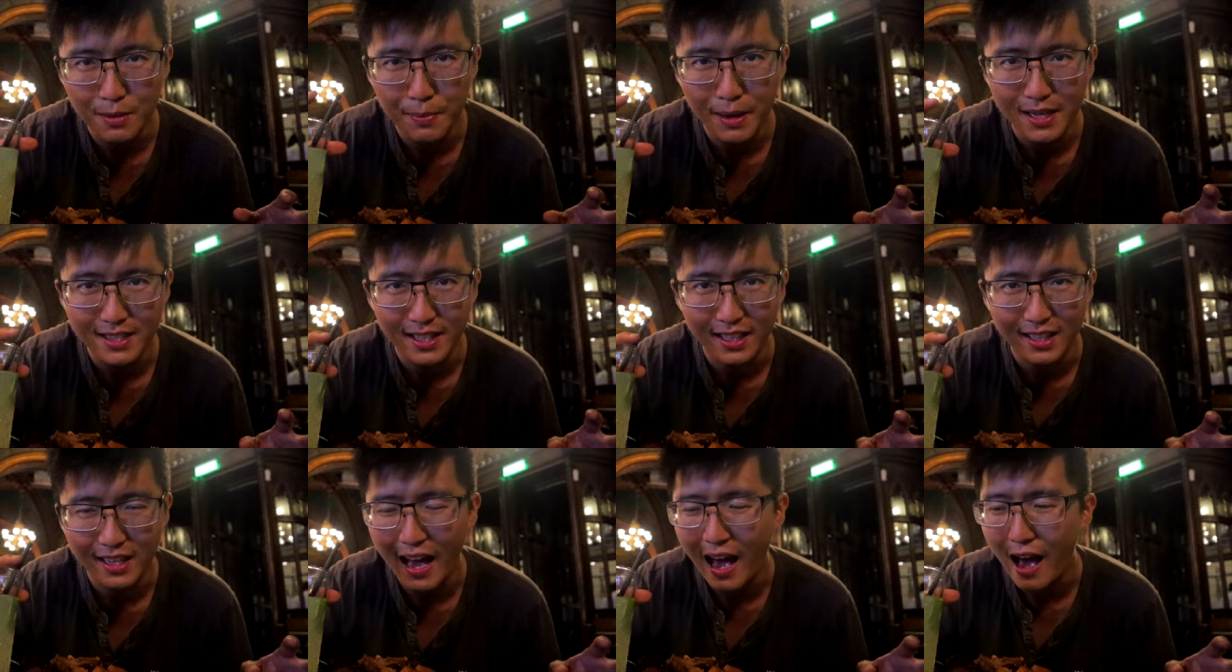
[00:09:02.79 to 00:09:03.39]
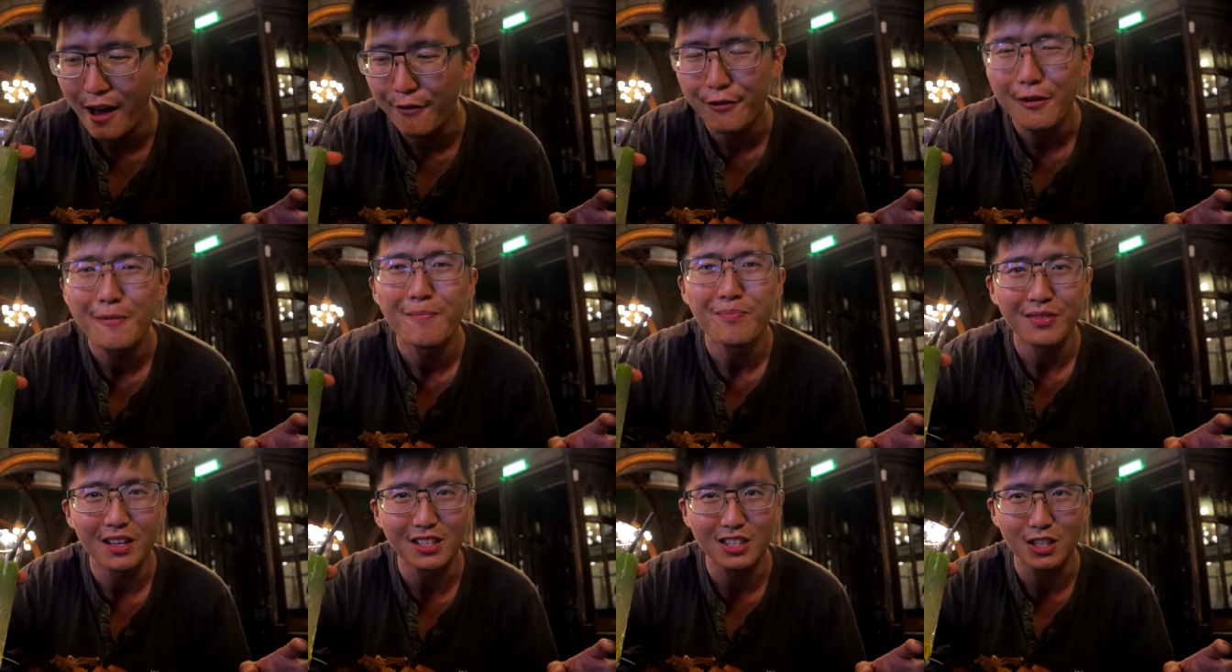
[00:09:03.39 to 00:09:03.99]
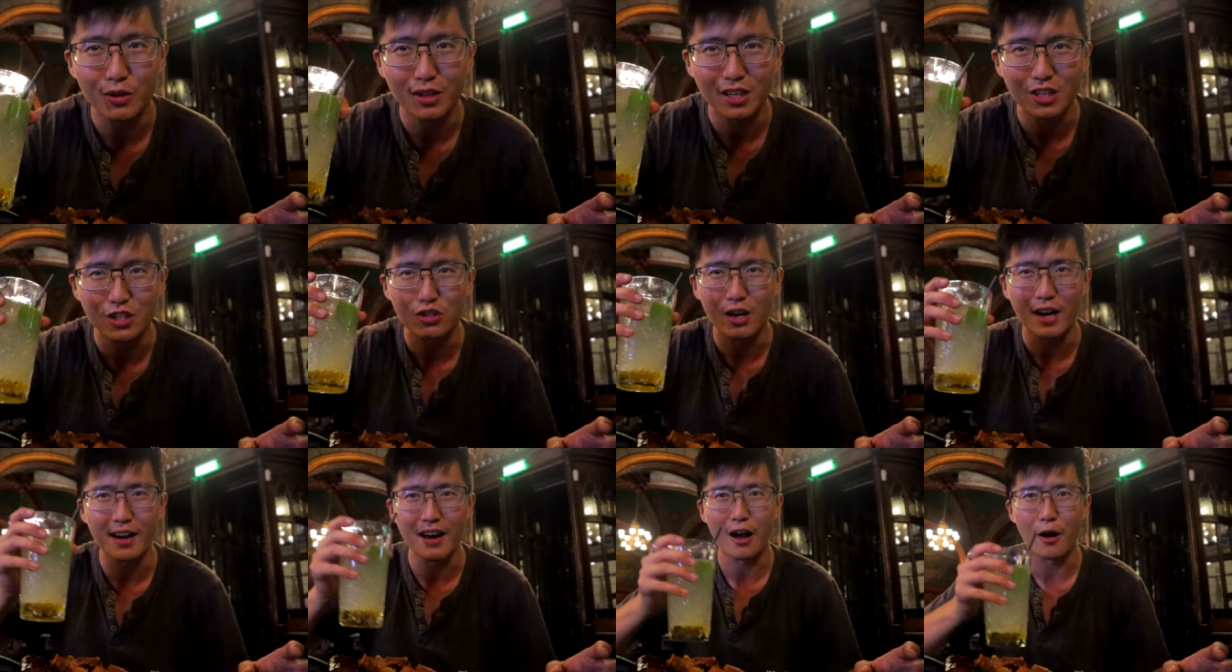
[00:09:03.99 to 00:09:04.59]
the best thing to have. Let's go ahead and
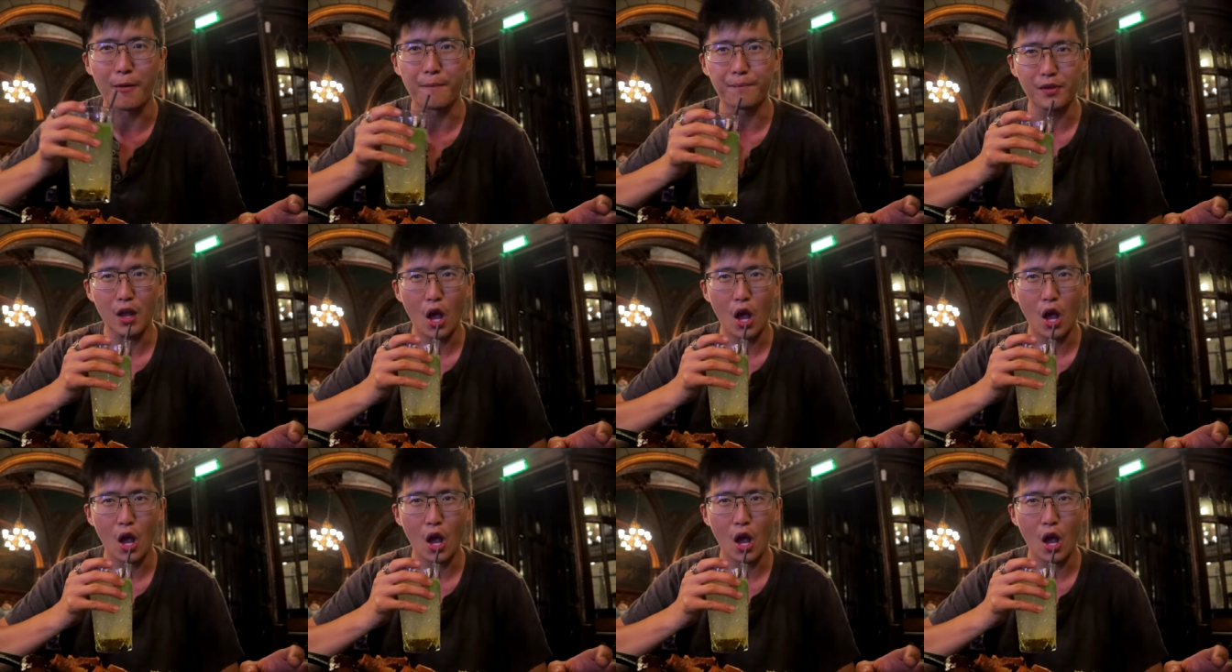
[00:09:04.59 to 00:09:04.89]
try it out.